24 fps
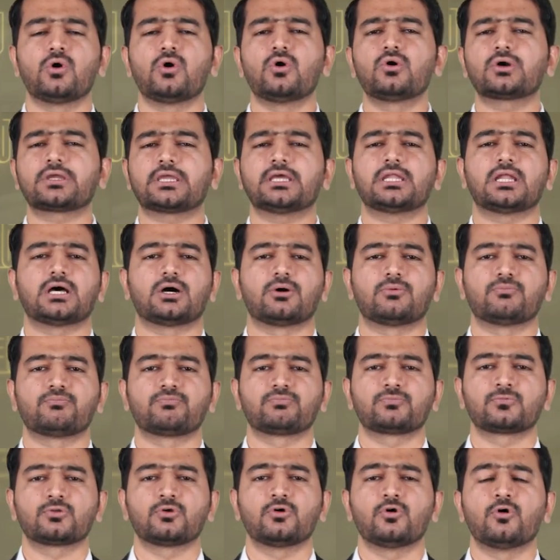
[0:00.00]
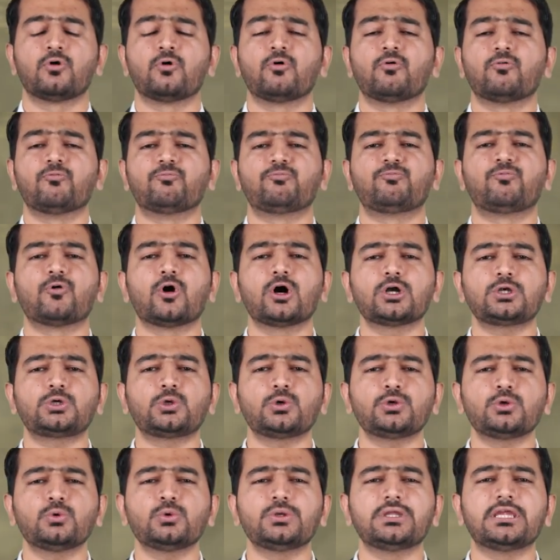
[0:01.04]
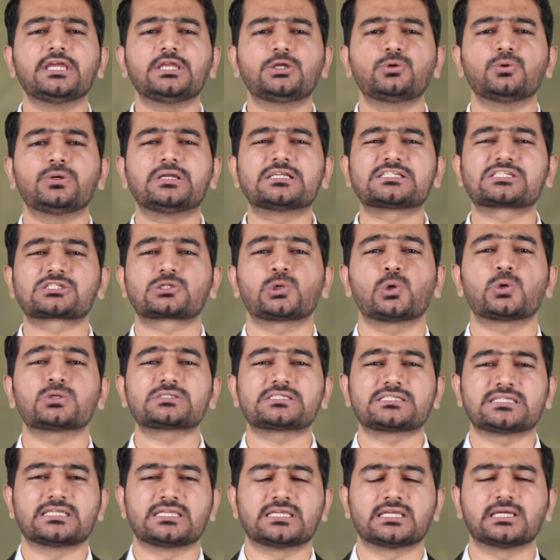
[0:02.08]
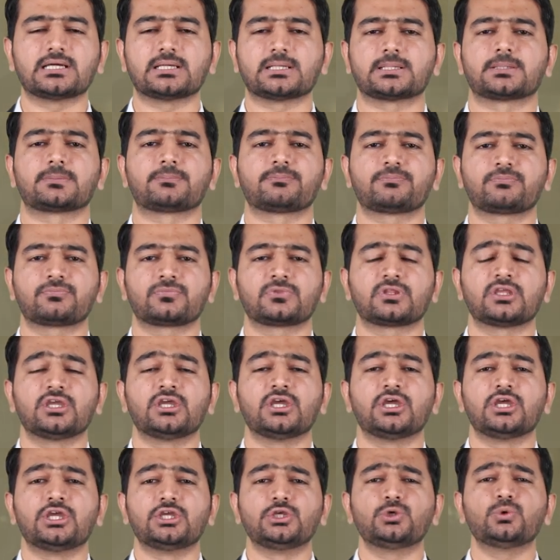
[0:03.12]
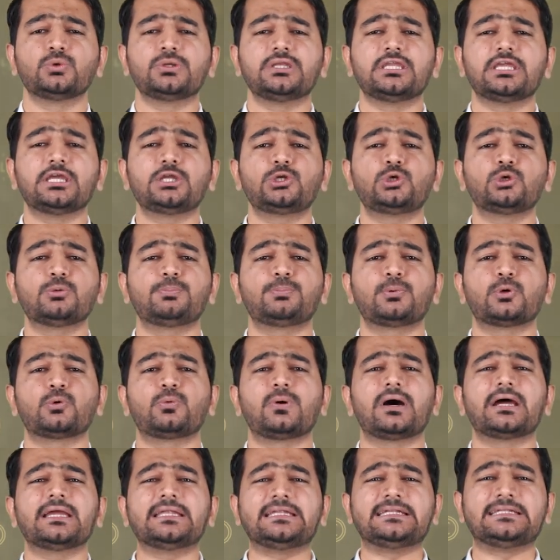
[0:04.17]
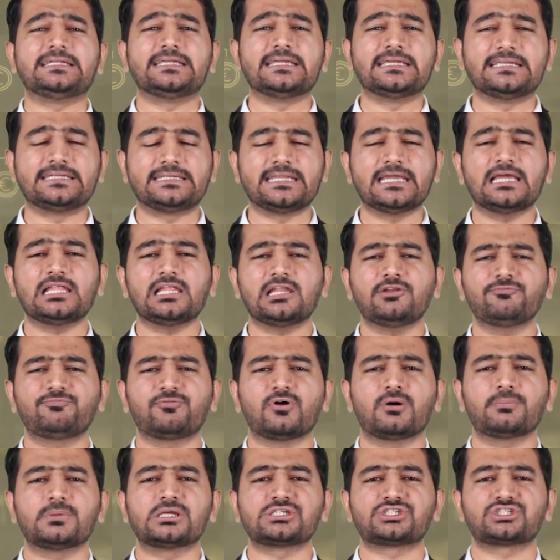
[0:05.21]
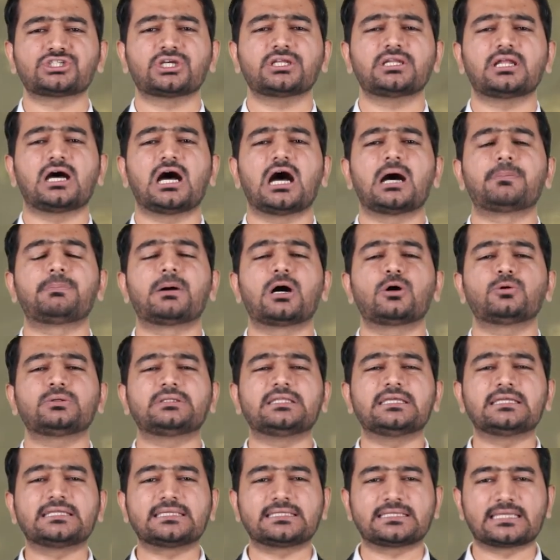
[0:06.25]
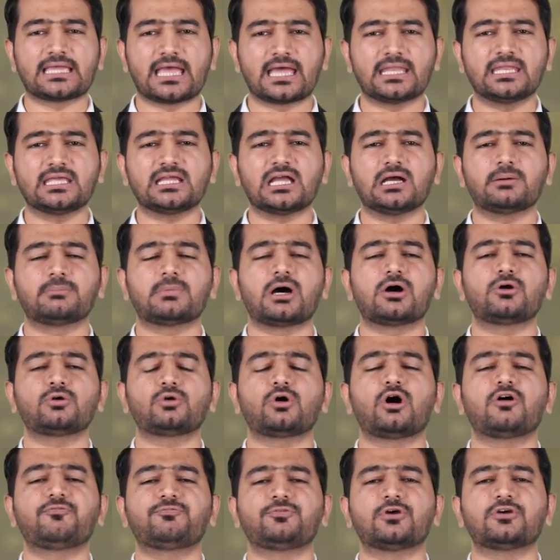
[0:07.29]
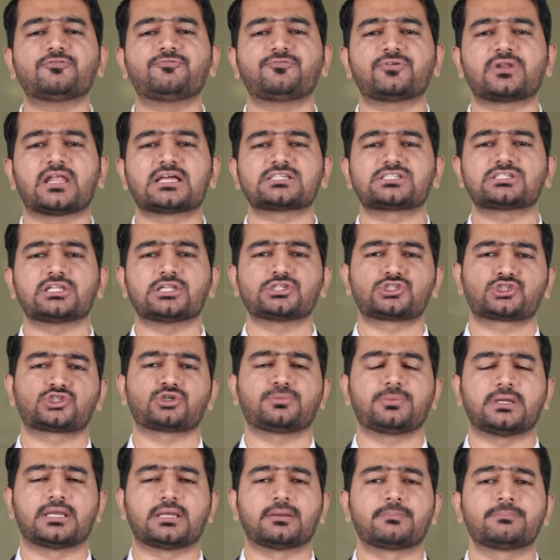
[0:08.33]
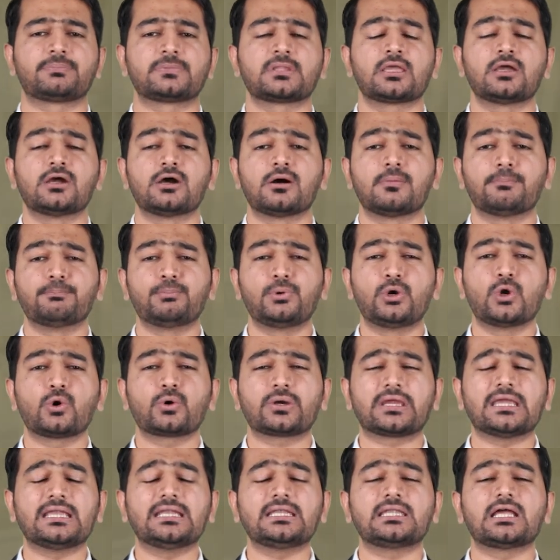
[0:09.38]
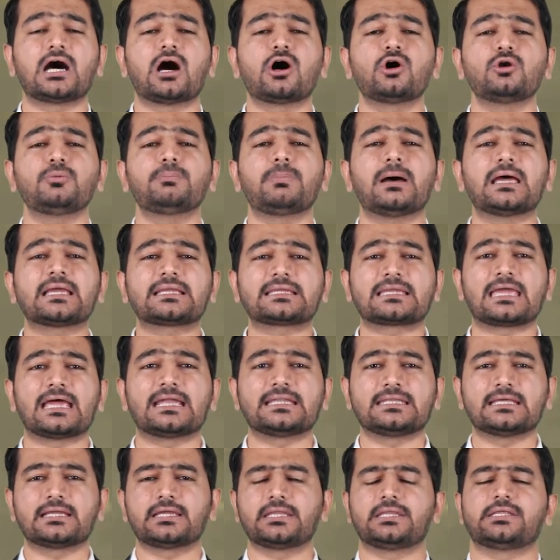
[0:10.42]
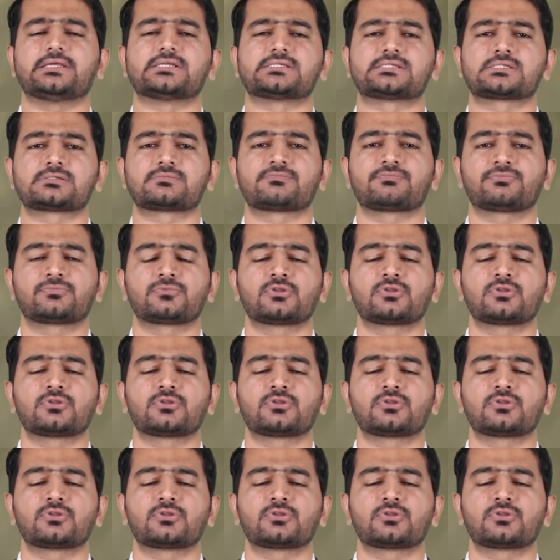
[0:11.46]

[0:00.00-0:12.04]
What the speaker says: Okay, now, what do you need to disclose here? You need to provide detailed information about the carrying amount of your financial instrument, broken down by categories.